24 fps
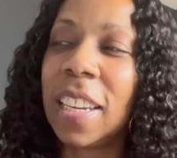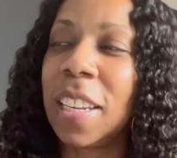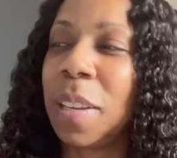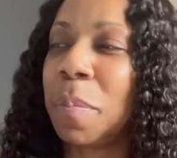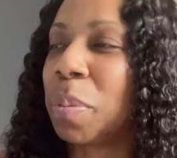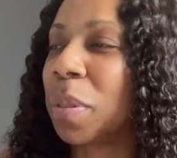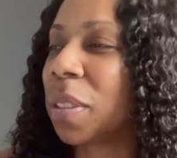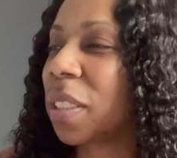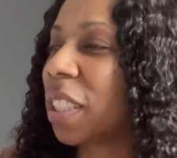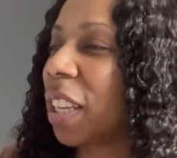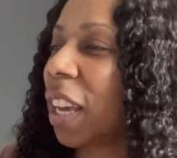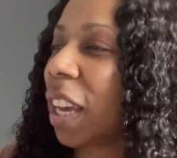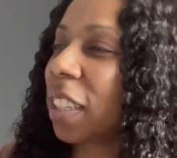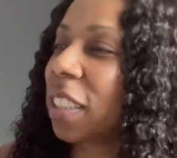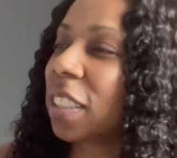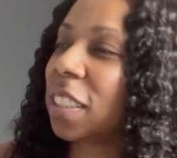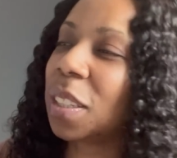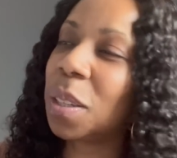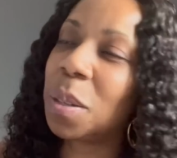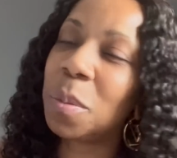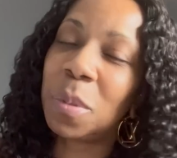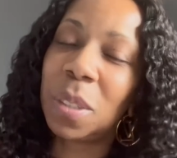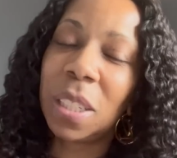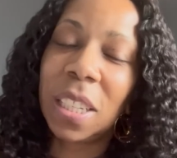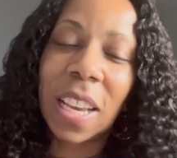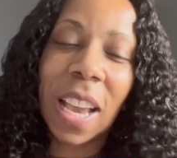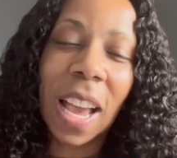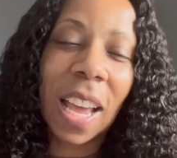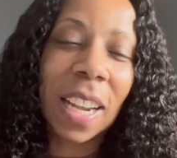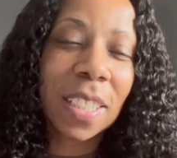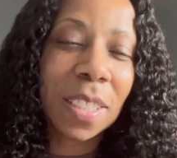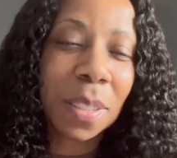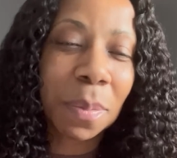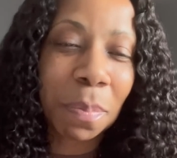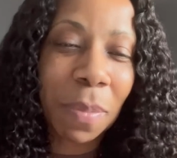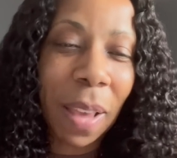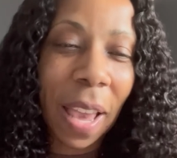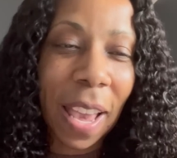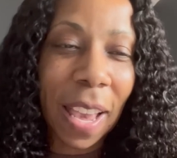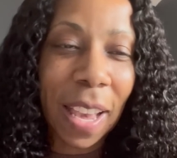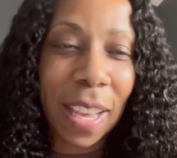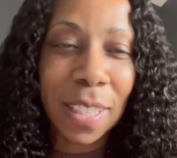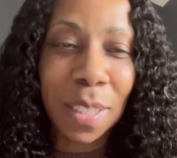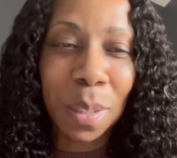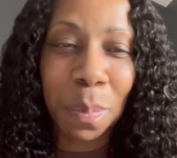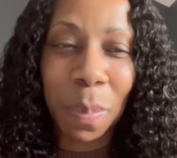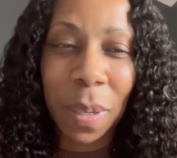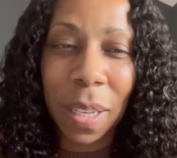and he protected him when he got his
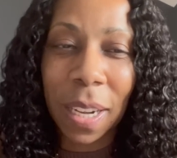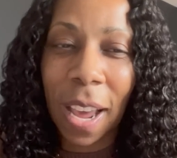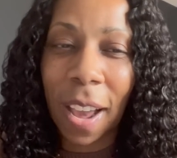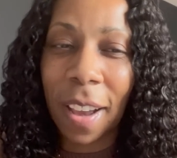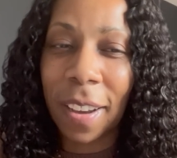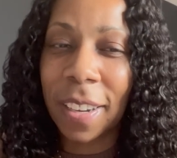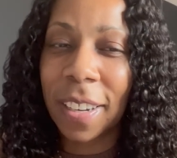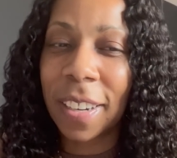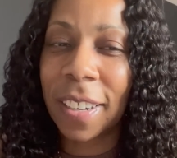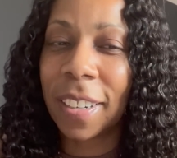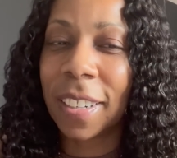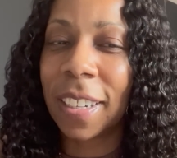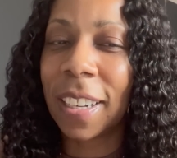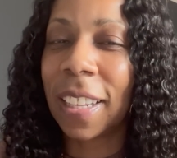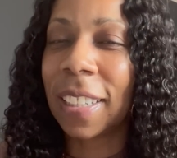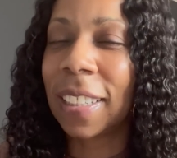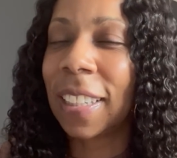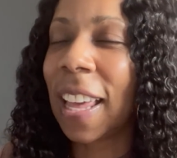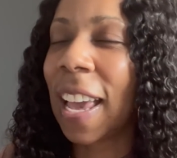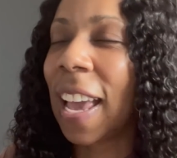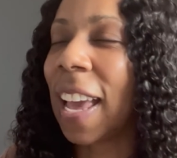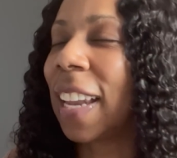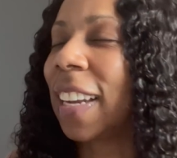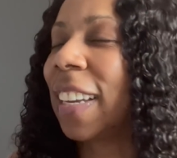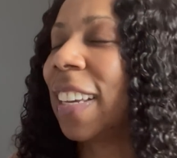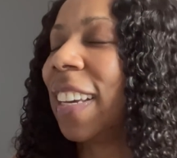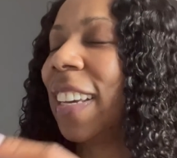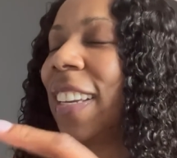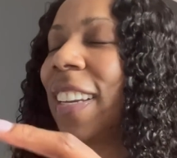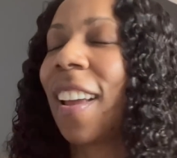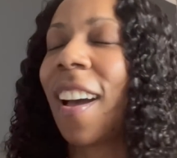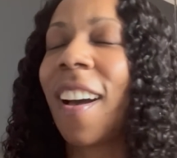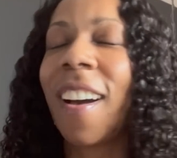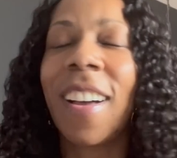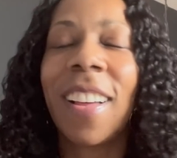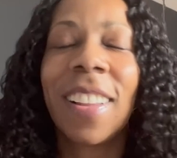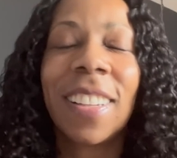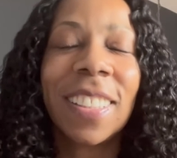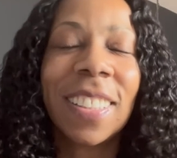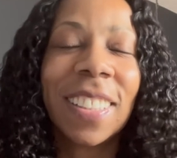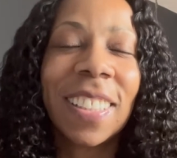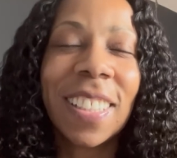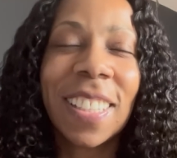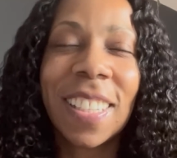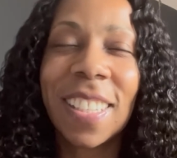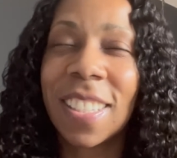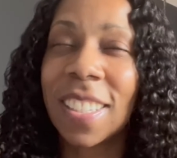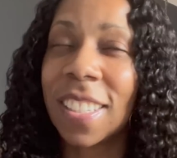ass beat out here in Atlanta and all of
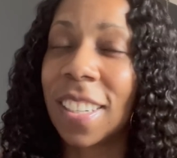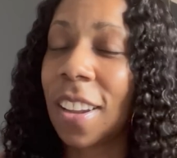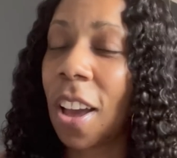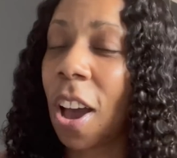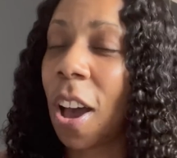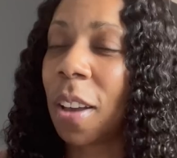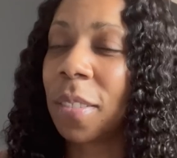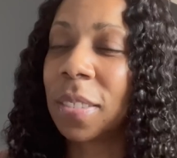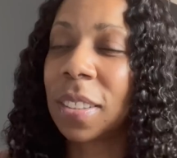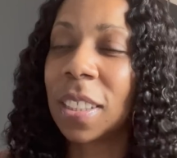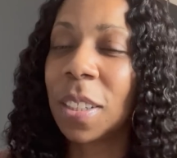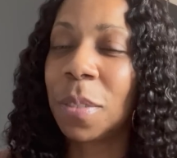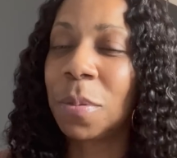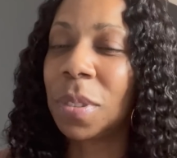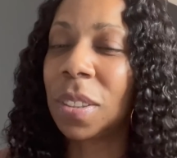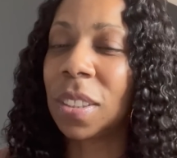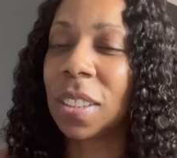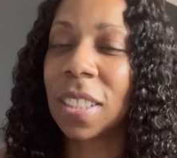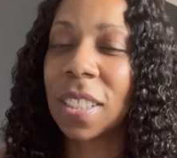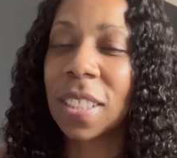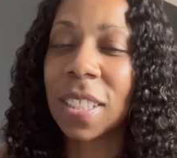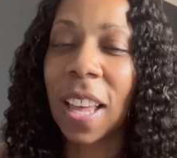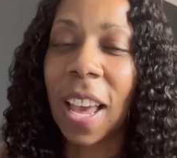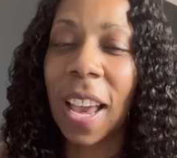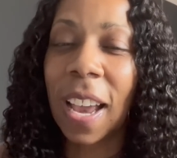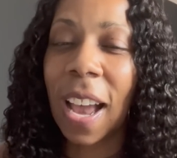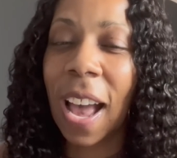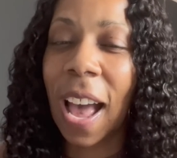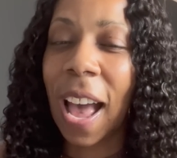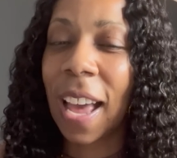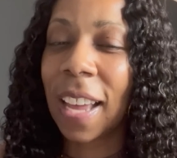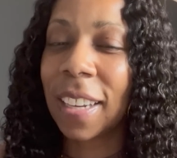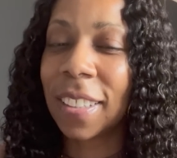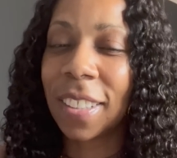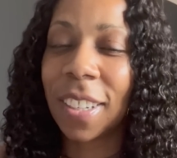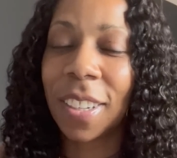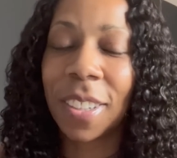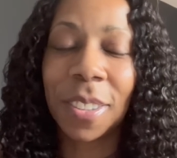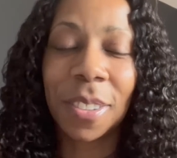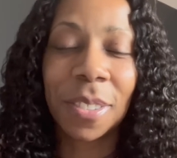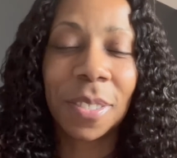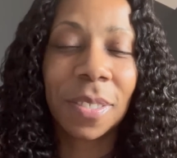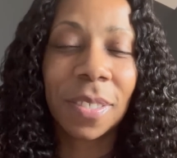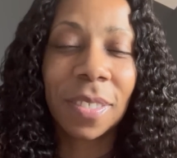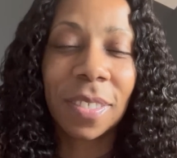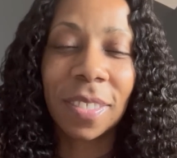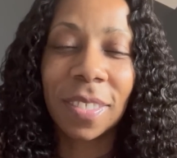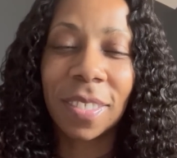this. And Offset was just like, I
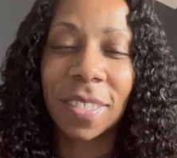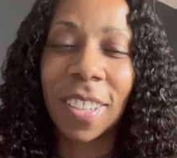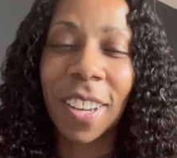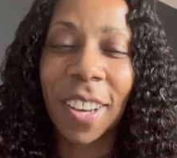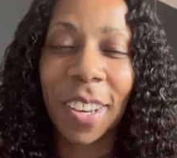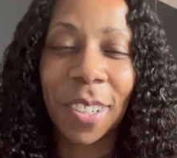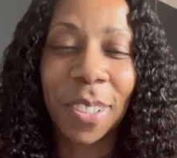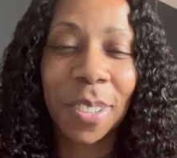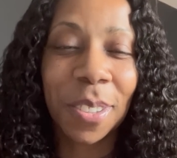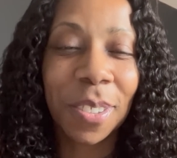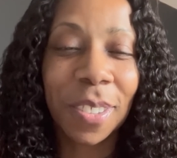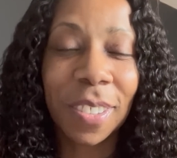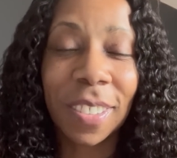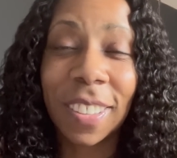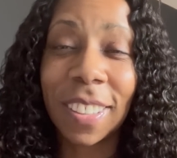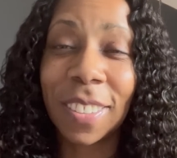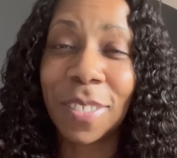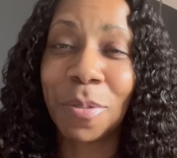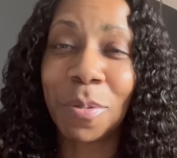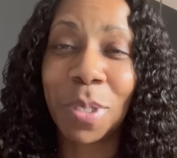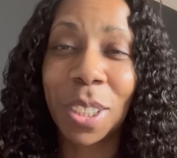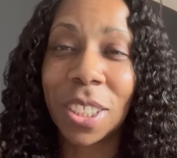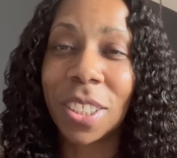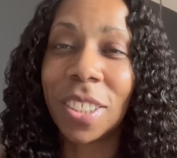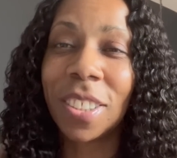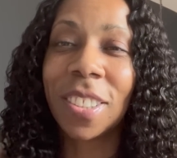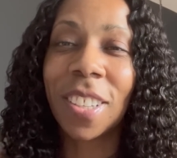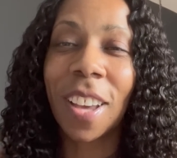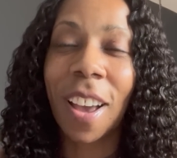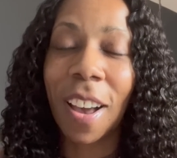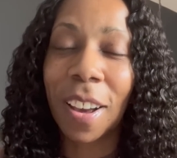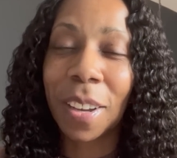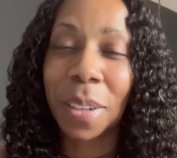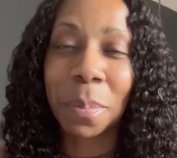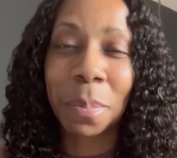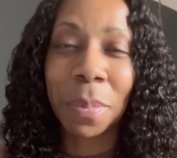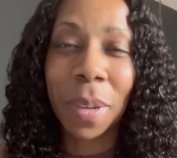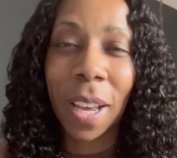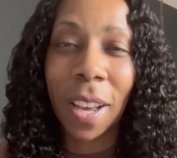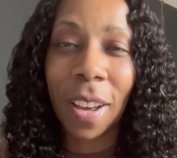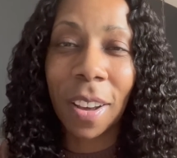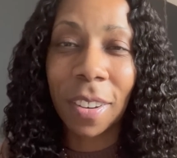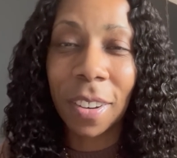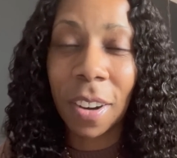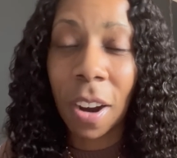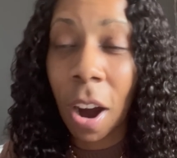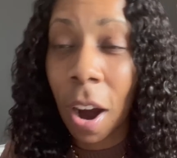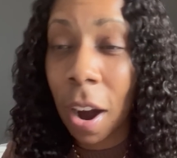don't know what you're talking
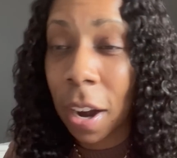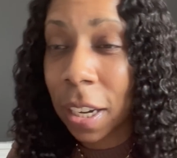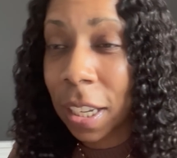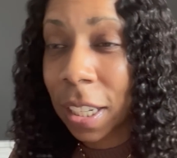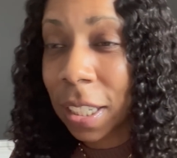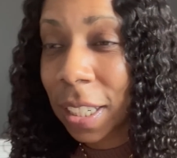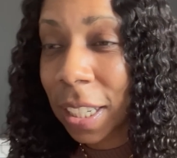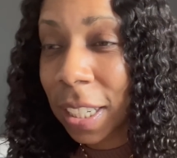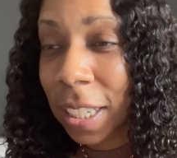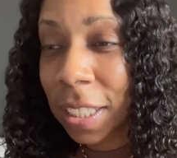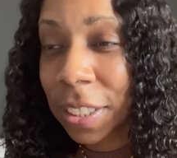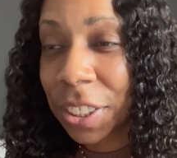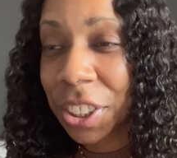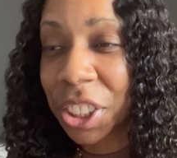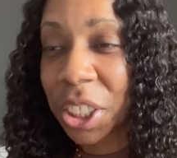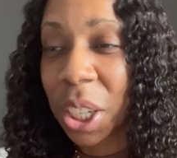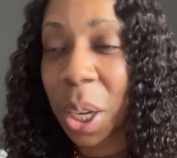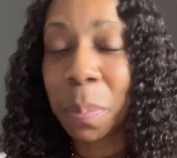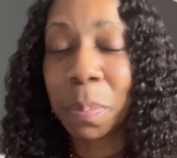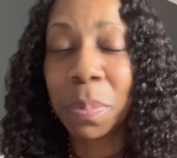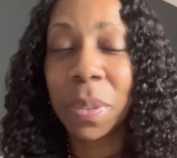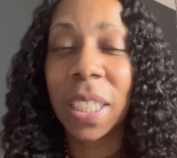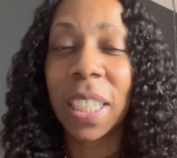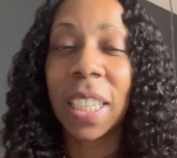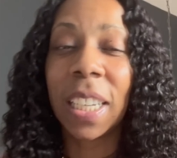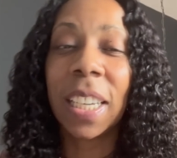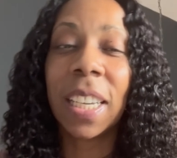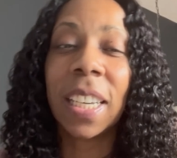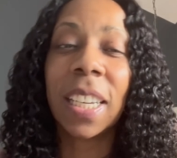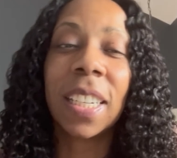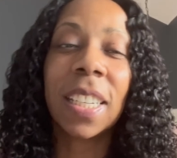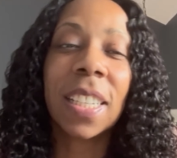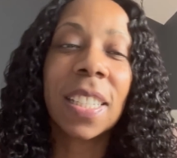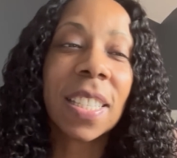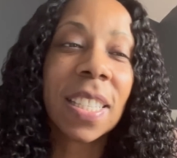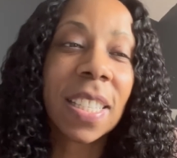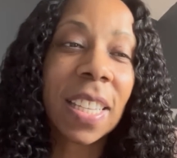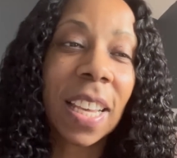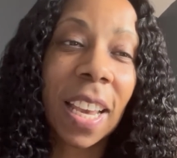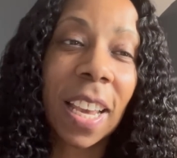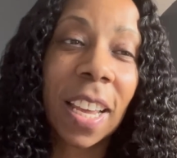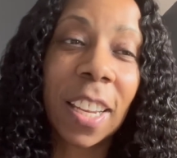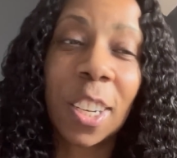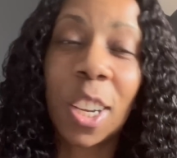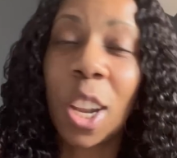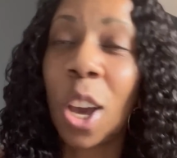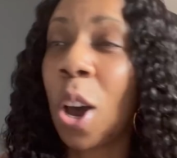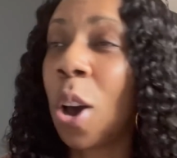about. Cardi then jumped in and
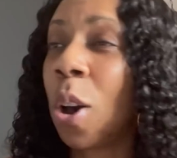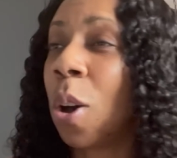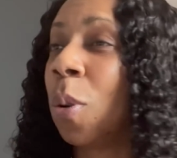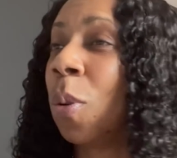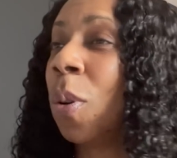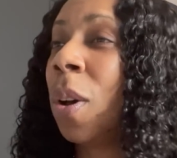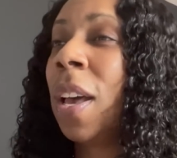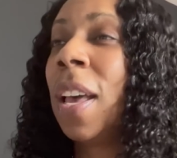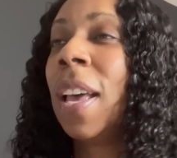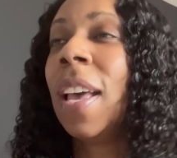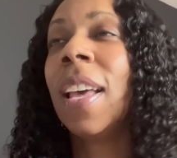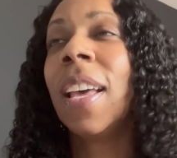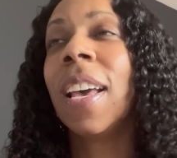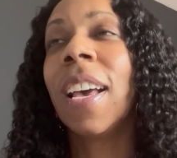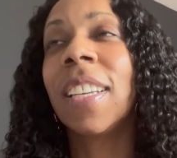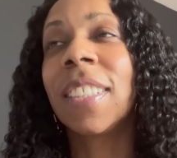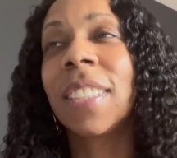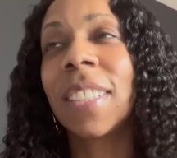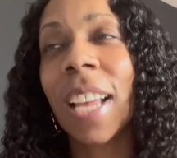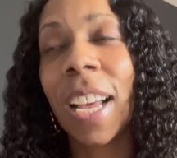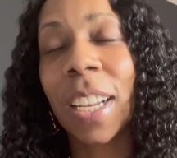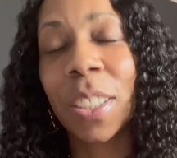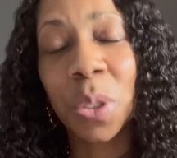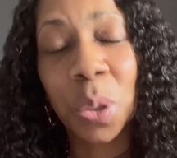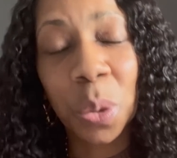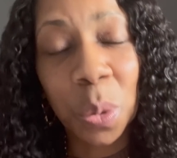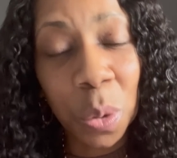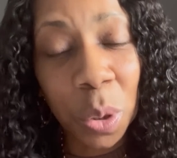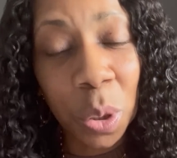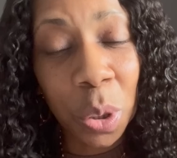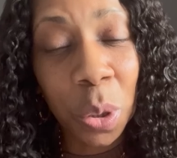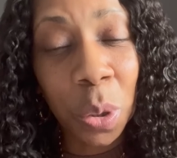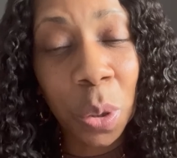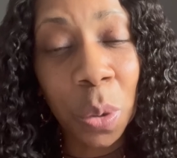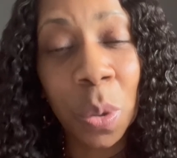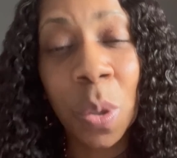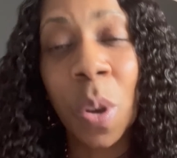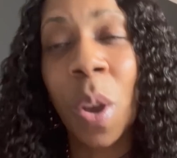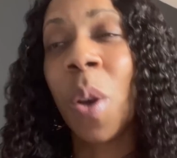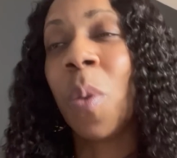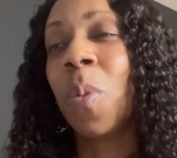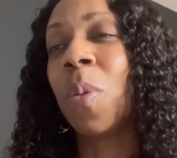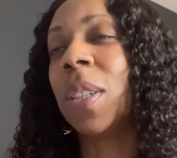said, no, that's not true.